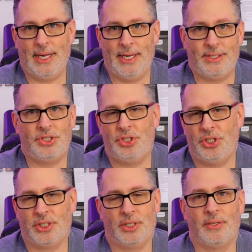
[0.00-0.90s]

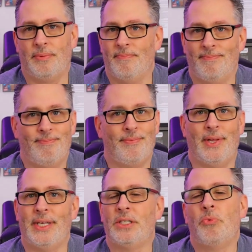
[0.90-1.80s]

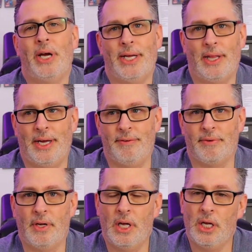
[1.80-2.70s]
It's a way of life.
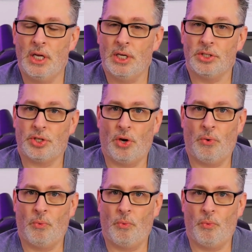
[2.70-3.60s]

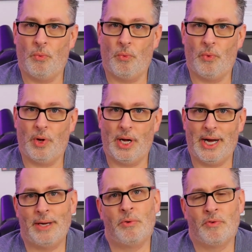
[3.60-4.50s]
So
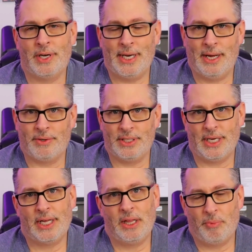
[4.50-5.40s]
I will run down
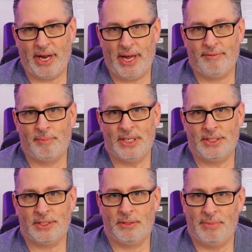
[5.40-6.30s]
exactly what I have in my
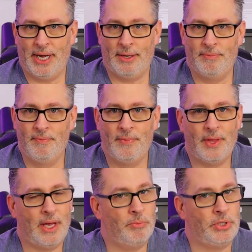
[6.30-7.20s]
system now,
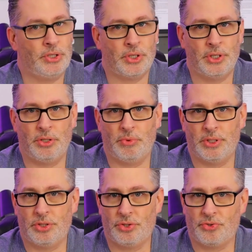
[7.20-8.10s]
and we're just going to do a
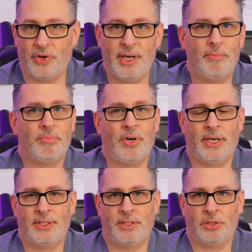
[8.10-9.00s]
straight
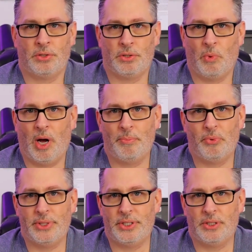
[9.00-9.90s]
processor
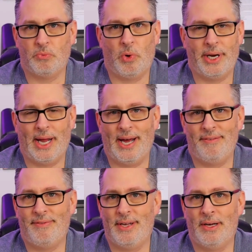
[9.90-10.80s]
swap, which is what
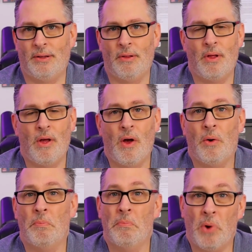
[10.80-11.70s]
I feel
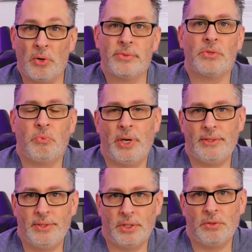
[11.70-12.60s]
most
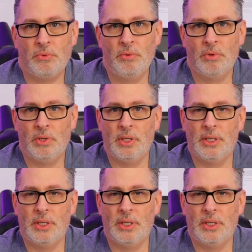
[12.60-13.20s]
will do.